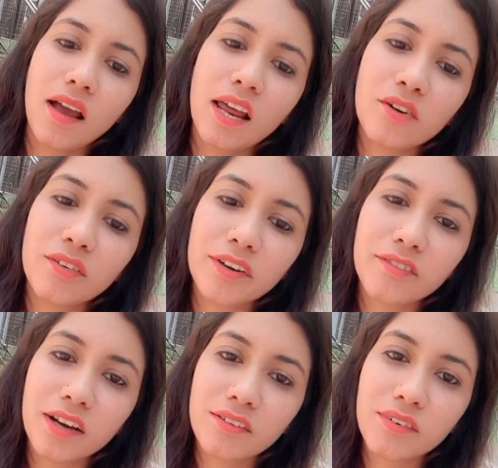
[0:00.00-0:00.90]
Hello
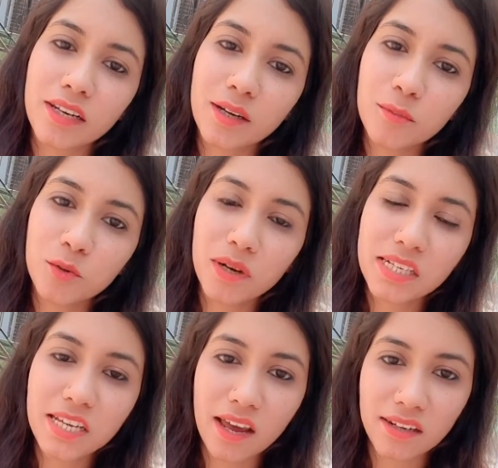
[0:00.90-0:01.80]
everyone, welcome to
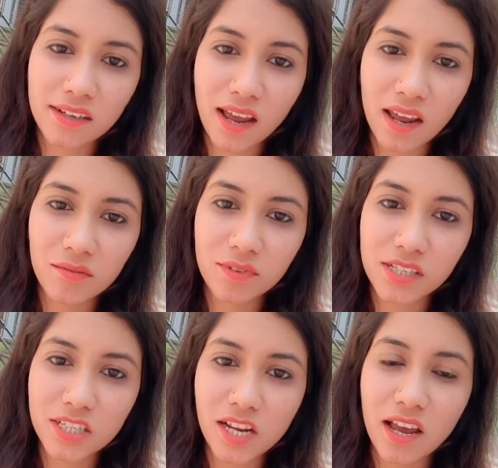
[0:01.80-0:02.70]
my channel. I am
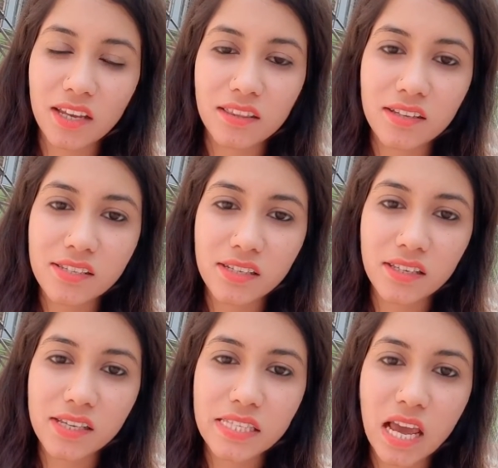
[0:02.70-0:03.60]
Varsha. In this
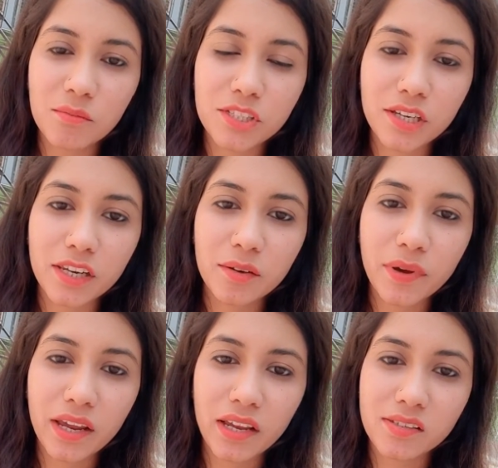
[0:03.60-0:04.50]
series, I am sharing
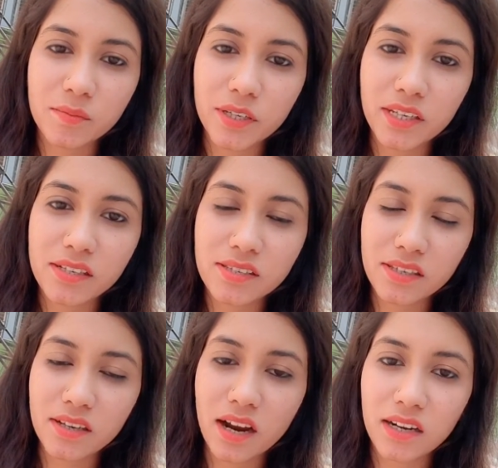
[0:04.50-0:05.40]
my
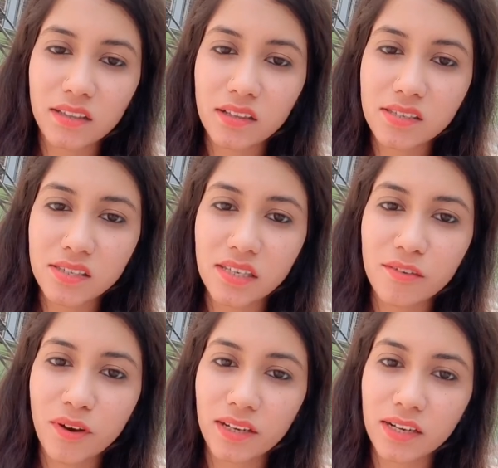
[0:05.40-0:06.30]
experience regarding the
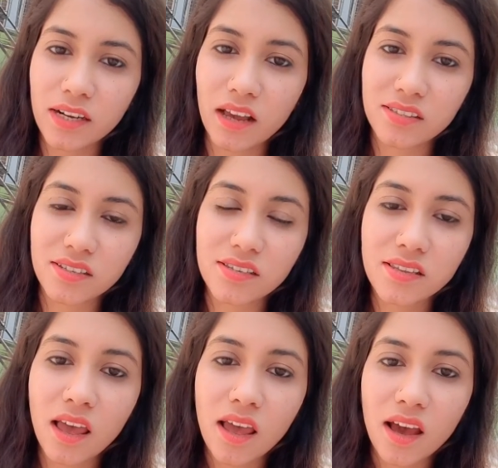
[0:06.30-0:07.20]
CA final
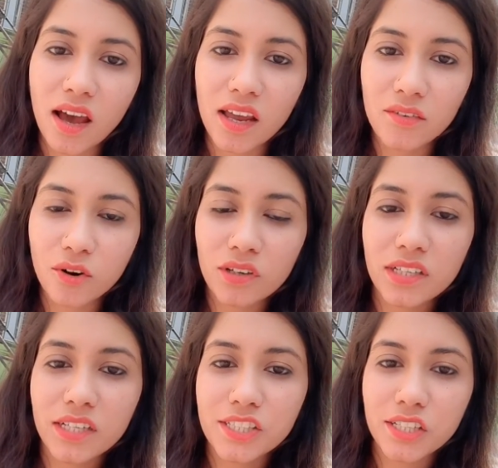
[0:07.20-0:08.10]
classes. I have
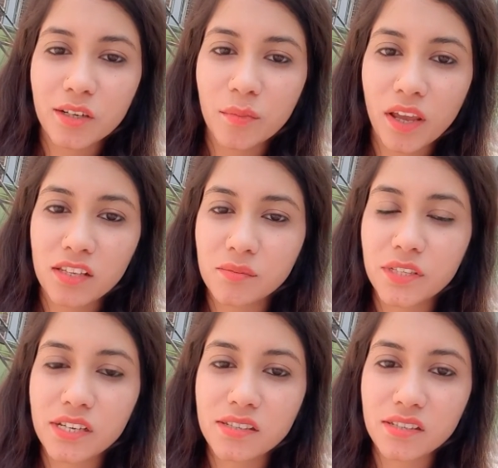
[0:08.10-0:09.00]
already shared my
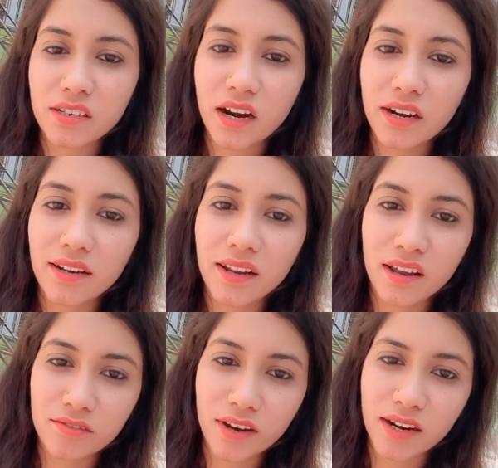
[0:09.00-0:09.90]
experience regarding
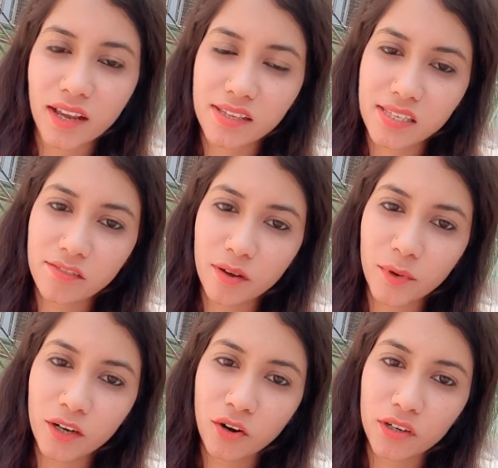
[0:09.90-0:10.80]
FR,
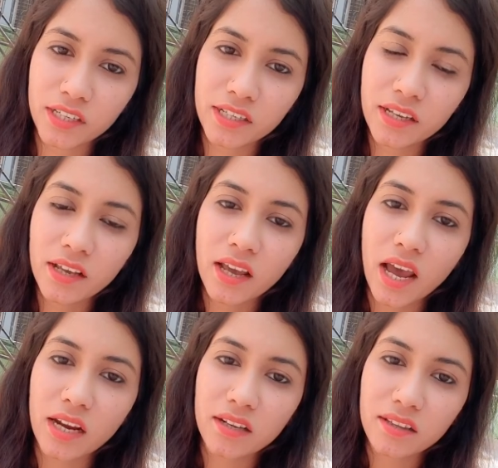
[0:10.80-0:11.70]
SFM and audit,
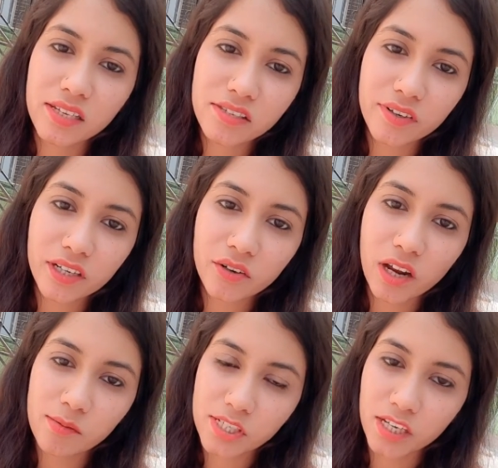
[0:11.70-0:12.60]
and in this video,
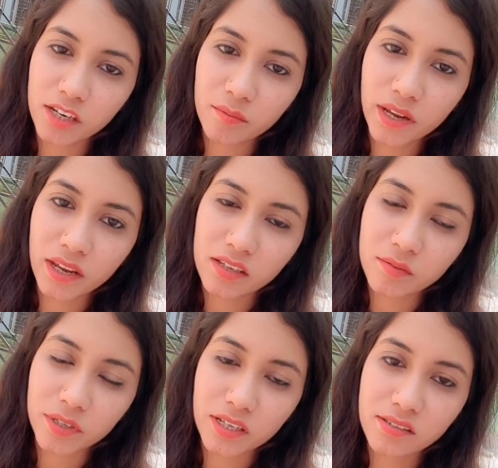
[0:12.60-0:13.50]
I am sharing my
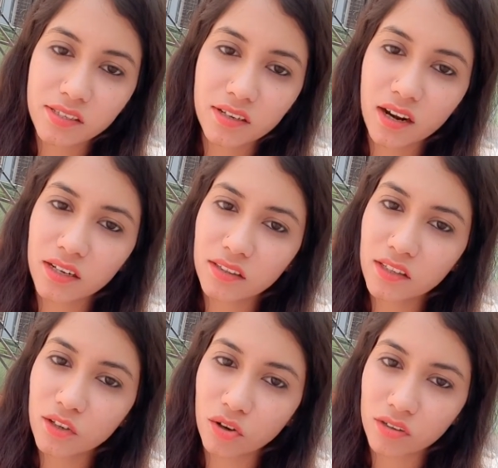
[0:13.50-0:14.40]
experience regarding
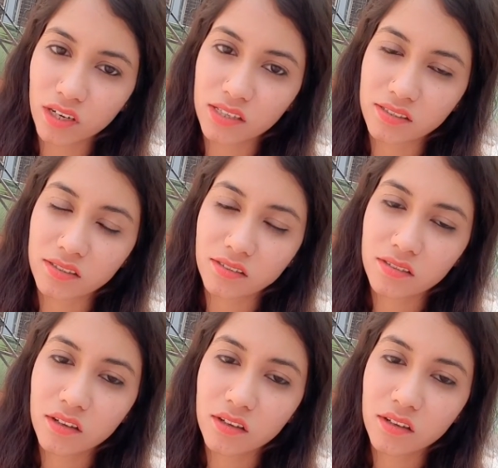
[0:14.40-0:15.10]
the law classes.